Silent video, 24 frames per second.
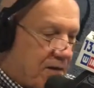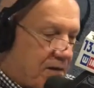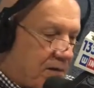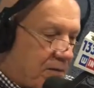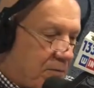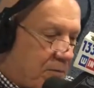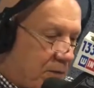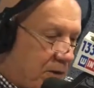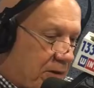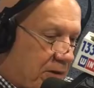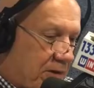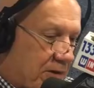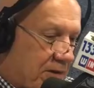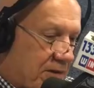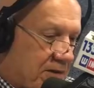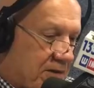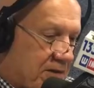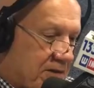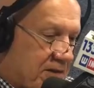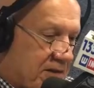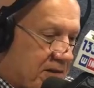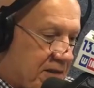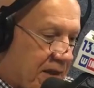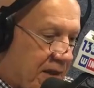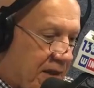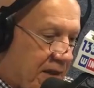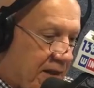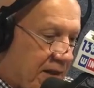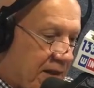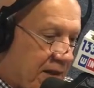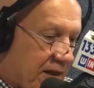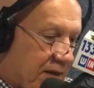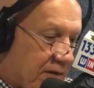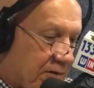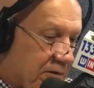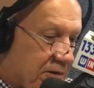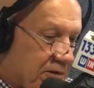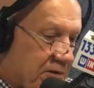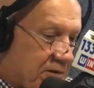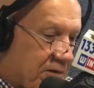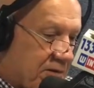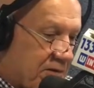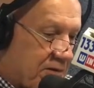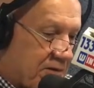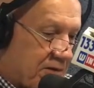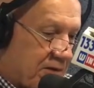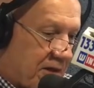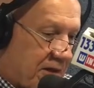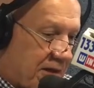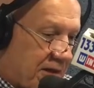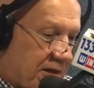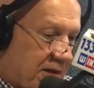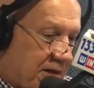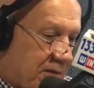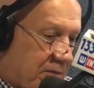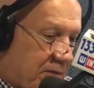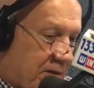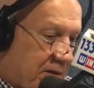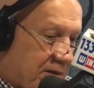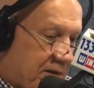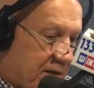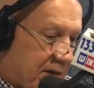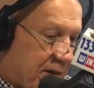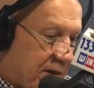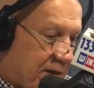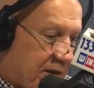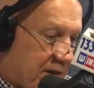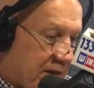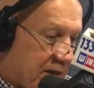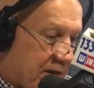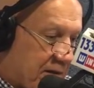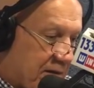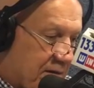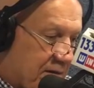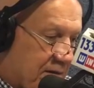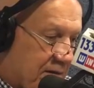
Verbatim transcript: American Sign Language. So that got me thinking